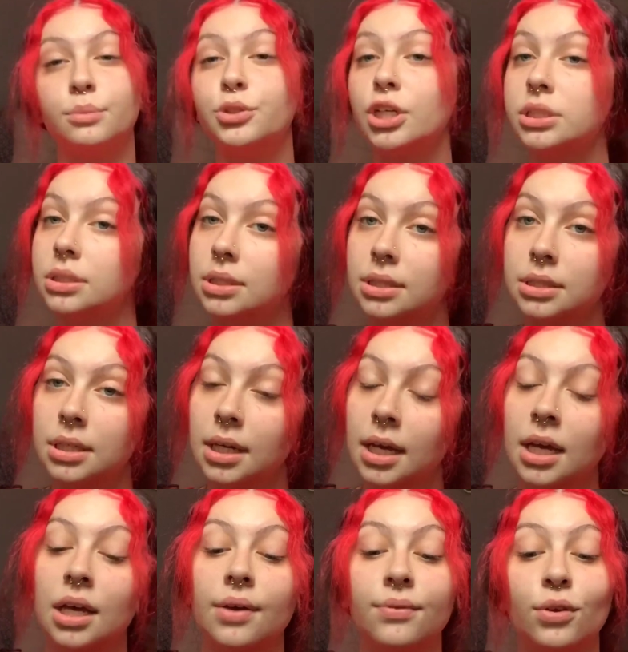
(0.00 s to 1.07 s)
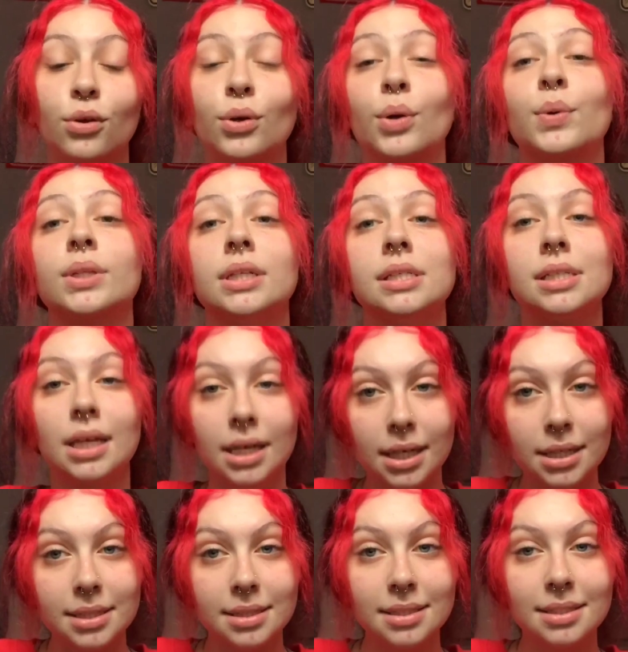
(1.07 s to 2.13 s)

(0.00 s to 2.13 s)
Jersey. If you don't know what this is